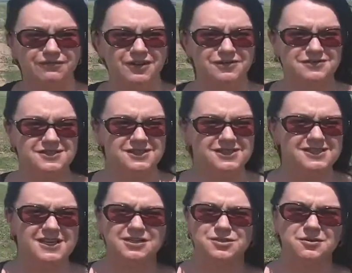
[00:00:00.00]
roads in
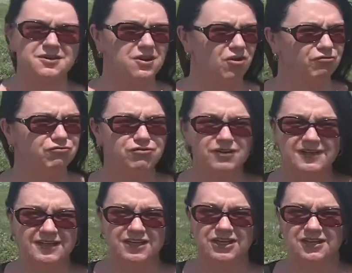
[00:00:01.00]
Saskatchewan are
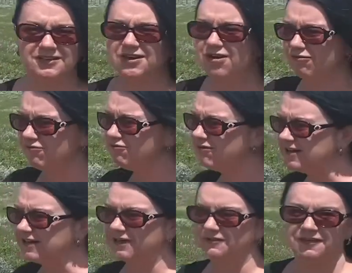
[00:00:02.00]
really good,
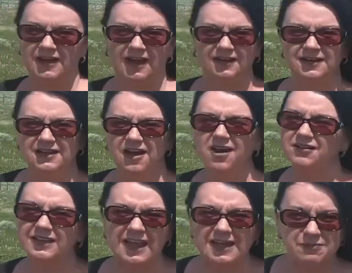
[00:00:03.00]
really flat,
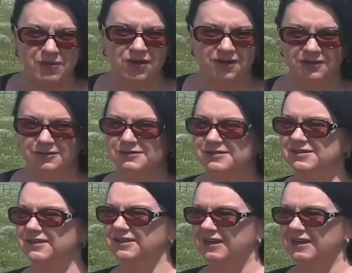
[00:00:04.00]
hardly any potholes.